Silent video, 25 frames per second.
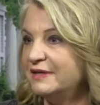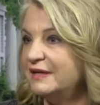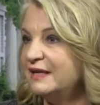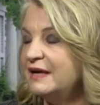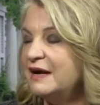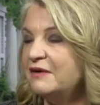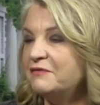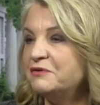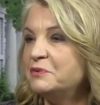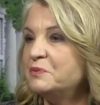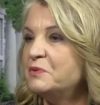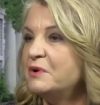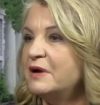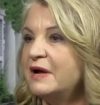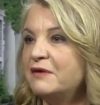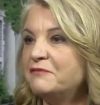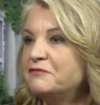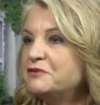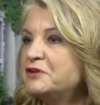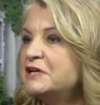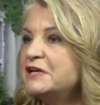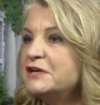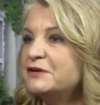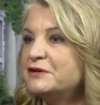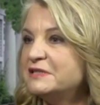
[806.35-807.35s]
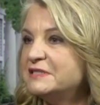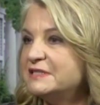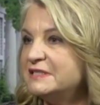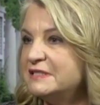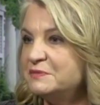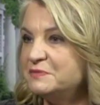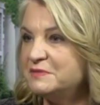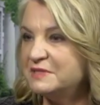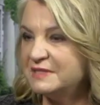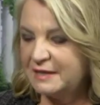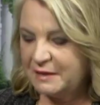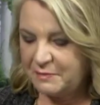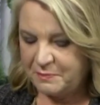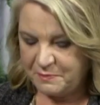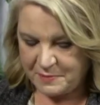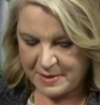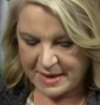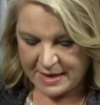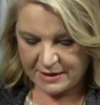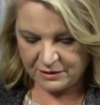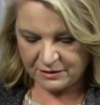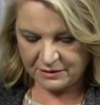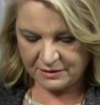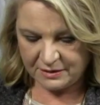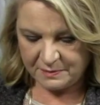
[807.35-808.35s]
Every, every year it seems to get
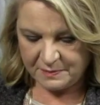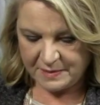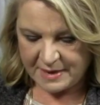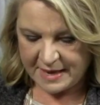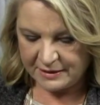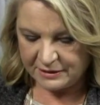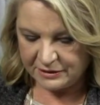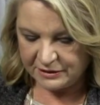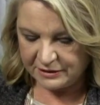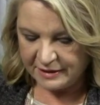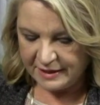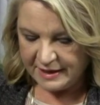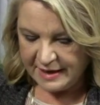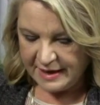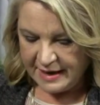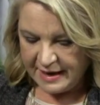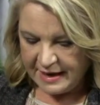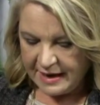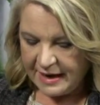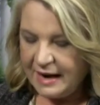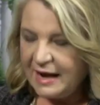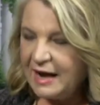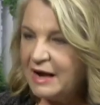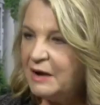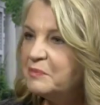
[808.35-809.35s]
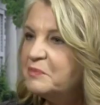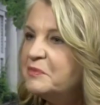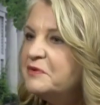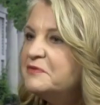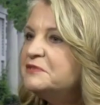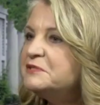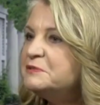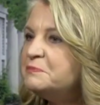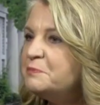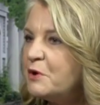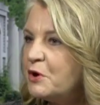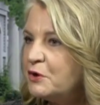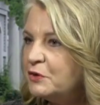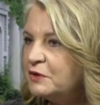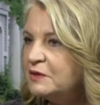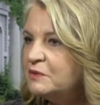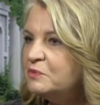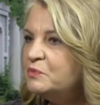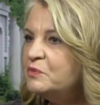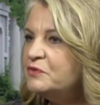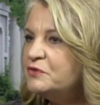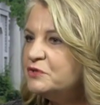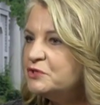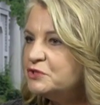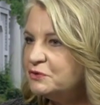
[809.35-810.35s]
better and better. Um, we've
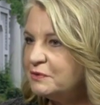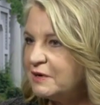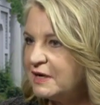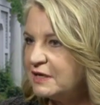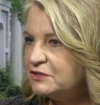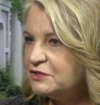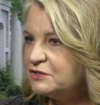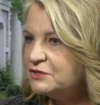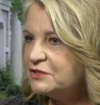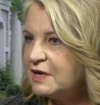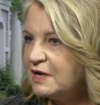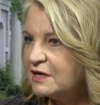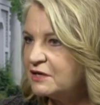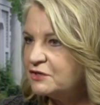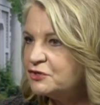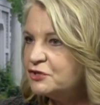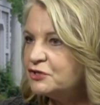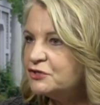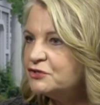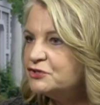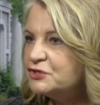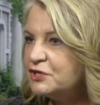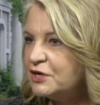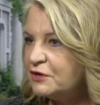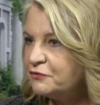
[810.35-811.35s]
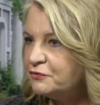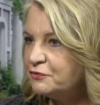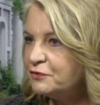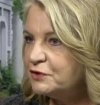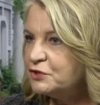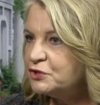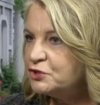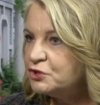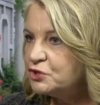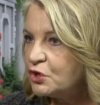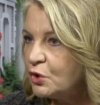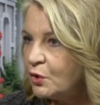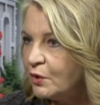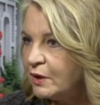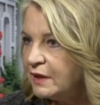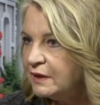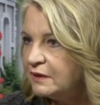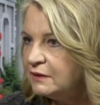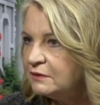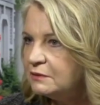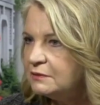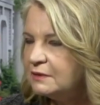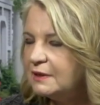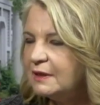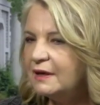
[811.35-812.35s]
spoken with the director, Dr. Jeffrey
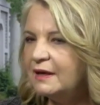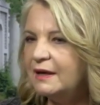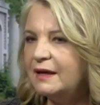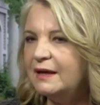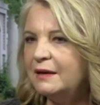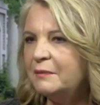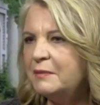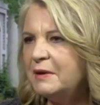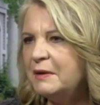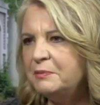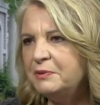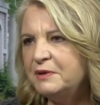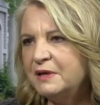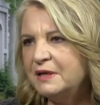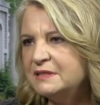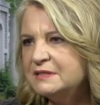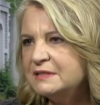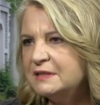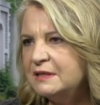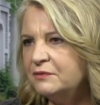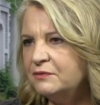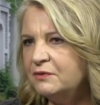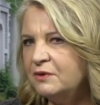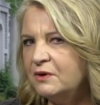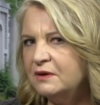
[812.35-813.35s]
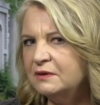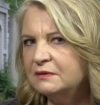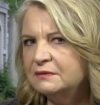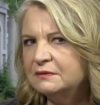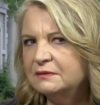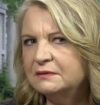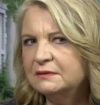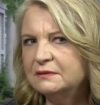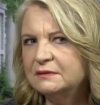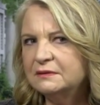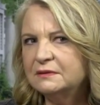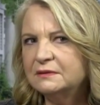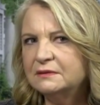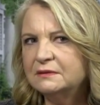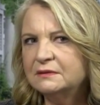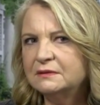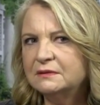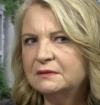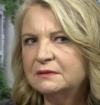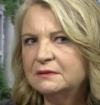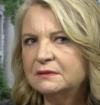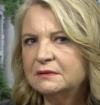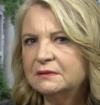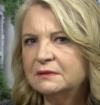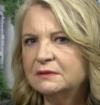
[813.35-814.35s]
Shoin. Am I pronouncing that wrong?
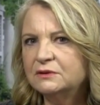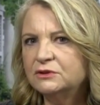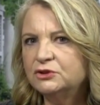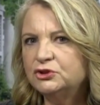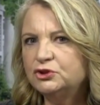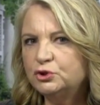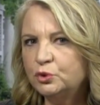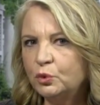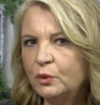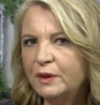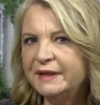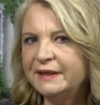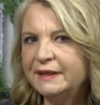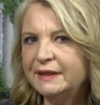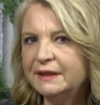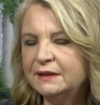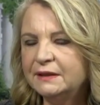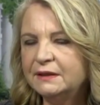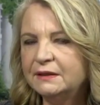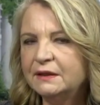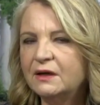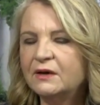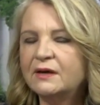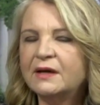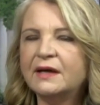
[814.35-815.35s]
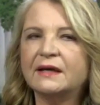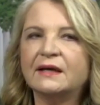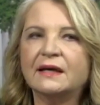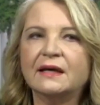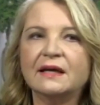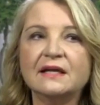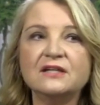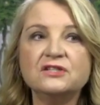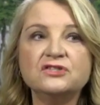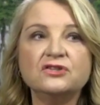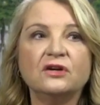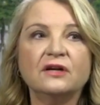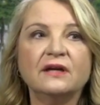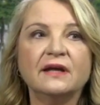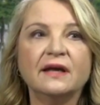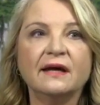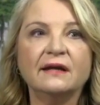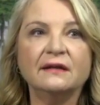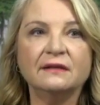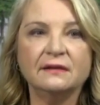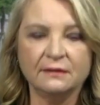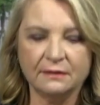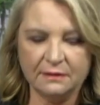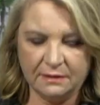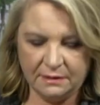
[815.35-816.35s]
Schoyen. Schoyen. Yes. Okay, can I start
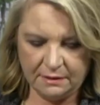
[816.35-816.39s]
again?